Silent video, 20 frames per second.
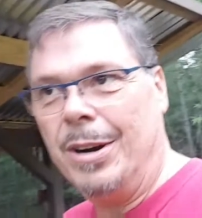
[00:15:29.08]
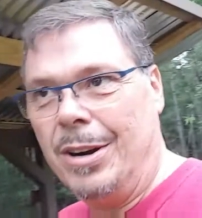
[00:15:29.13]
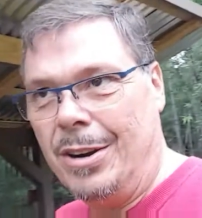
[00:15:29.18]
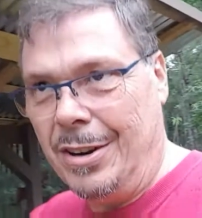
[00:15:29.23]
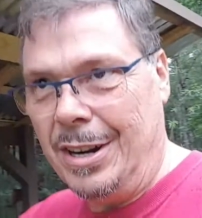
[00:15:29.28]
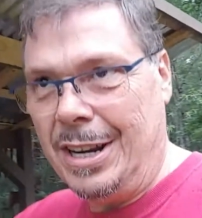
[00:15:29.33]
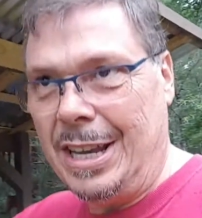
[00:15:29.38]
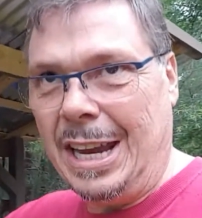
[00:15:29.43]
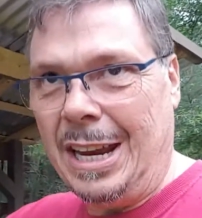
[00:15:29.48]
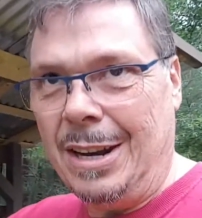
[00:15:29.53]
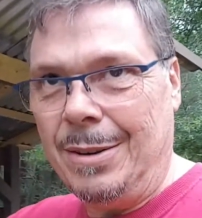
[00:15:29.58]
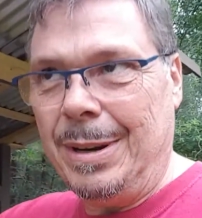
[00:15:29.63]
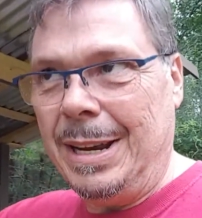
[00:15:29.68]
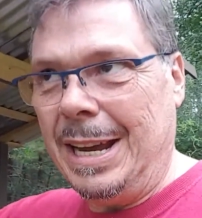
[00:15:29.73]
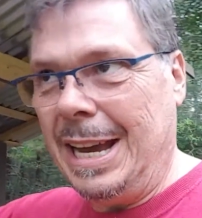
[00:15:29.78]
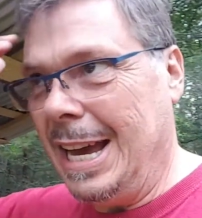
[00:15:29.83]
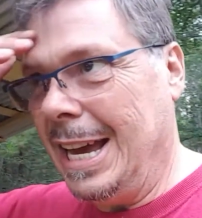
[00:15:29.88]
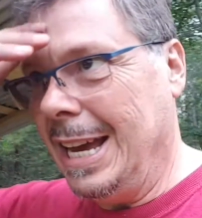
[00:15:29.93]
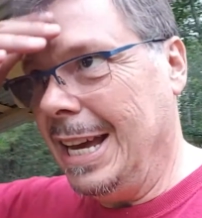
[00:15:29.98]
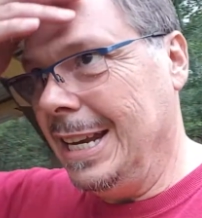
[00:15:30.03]
hurricane we
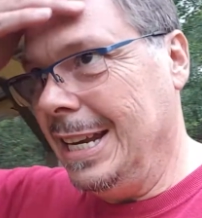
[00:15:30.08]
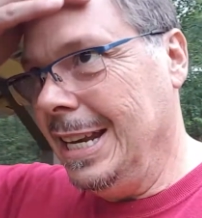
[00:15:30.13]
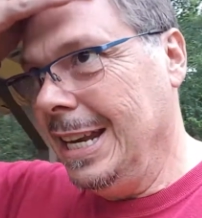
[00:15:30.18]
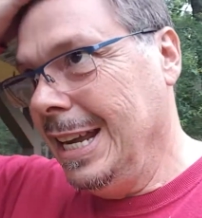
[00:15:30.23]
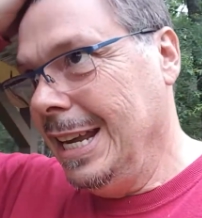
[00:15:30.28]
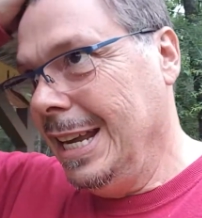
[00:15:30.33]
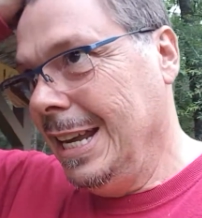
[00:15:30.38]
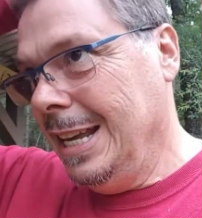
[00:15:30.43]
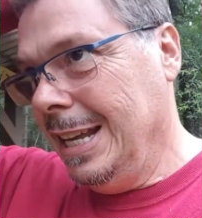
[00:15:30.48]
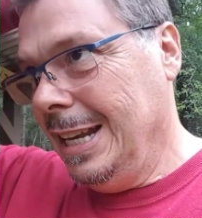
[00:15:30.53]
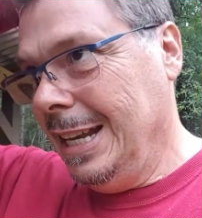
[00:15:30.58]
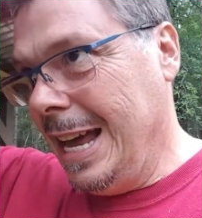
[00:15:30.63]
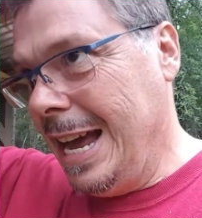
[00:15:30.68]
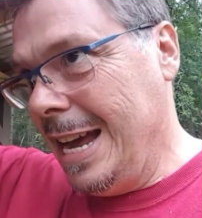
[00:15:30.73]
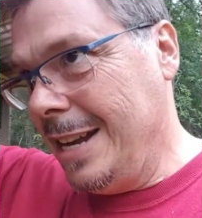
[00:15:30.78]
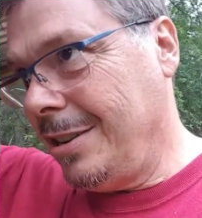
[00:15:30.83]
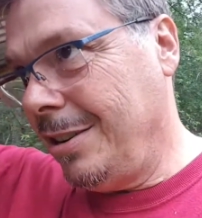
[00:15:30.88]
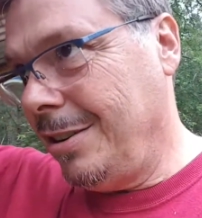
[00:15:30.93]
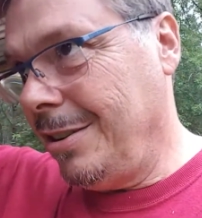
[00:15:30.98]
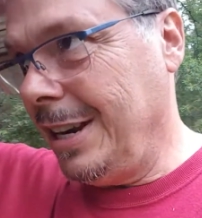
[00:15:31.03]
had
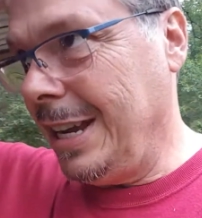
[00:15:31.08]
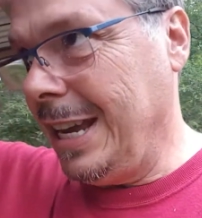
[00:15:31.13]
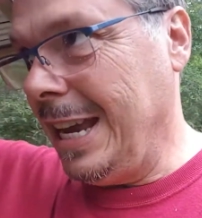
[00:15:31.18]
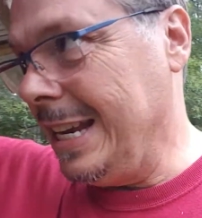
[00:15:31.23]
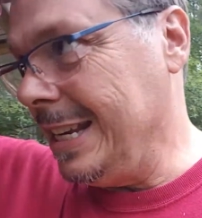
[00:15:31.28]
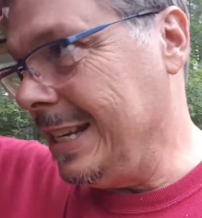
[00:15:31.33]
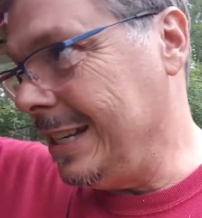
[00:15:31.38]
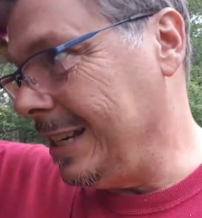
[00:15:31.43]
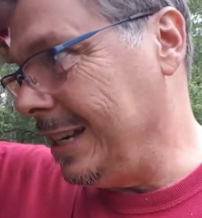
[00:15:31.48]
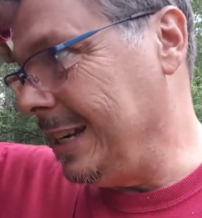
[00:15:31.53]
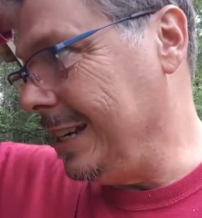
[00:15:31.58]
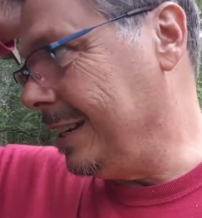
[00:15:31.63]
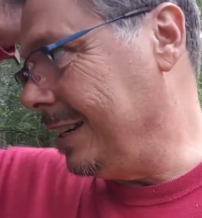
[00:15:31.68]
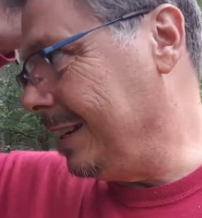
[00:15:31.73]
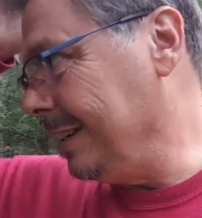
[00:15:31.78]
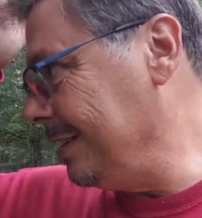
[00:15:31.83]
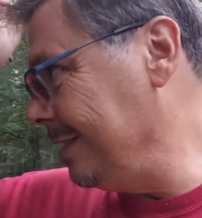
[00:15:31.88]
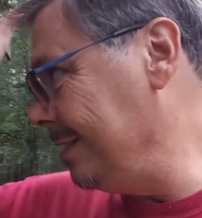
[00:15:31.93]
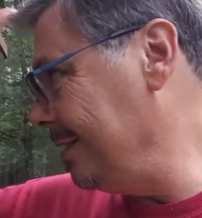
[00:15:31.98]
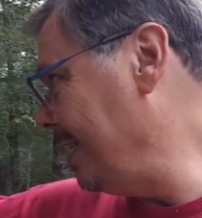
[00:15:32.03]
last hurricane
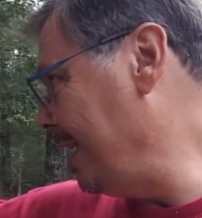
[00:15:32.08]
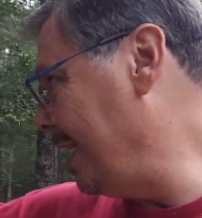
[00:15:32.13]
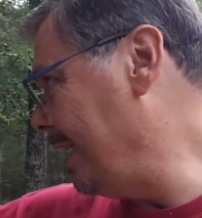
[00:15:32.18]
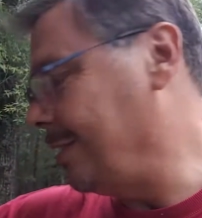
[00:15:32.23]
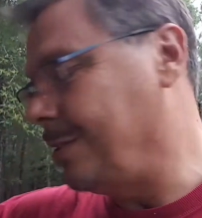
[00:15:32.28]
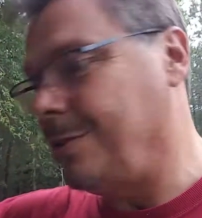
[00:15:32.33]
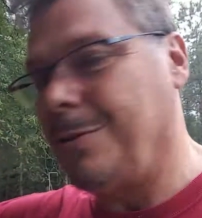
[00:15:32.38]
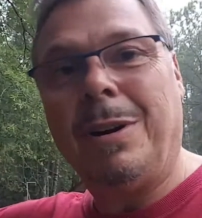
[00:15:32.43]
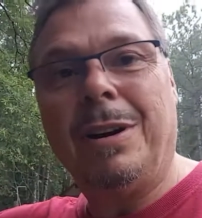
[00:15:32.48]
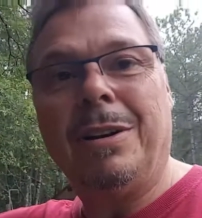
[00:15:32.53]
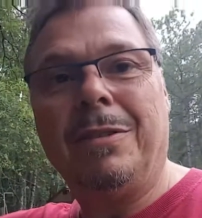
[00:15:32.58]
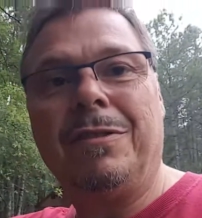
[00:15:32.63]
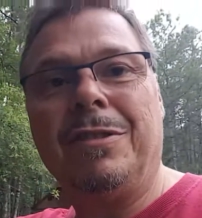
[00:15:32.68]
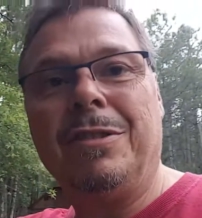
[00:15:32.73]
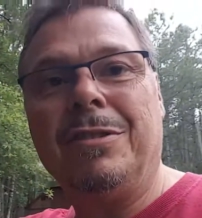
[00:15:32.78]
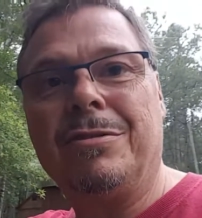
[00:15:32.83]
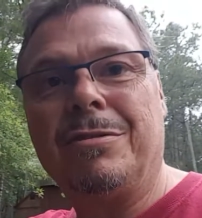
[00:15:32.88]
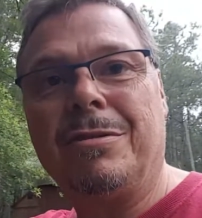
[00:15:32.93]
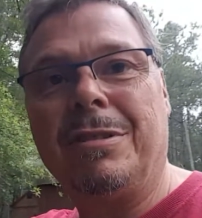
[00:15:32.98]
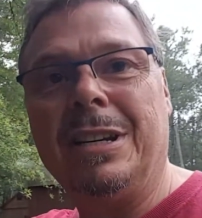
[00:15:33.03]
season. Had quite a
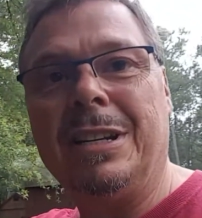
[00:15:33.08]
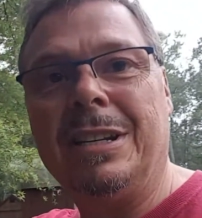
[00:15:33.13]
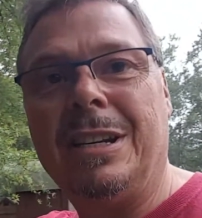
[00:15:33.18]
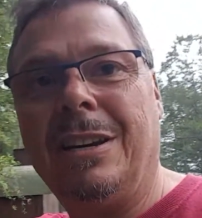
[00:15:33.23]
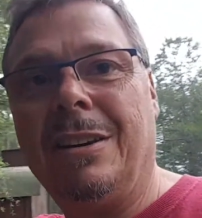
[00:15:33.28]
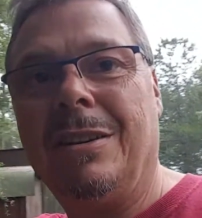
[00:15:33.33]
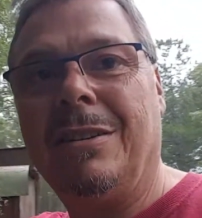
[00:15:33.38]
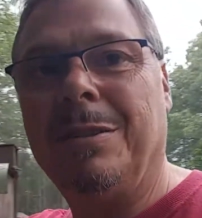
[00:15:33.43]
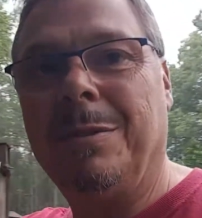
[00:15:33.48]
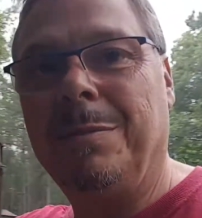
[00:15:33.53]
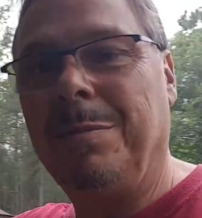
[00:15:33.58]
few trees here on the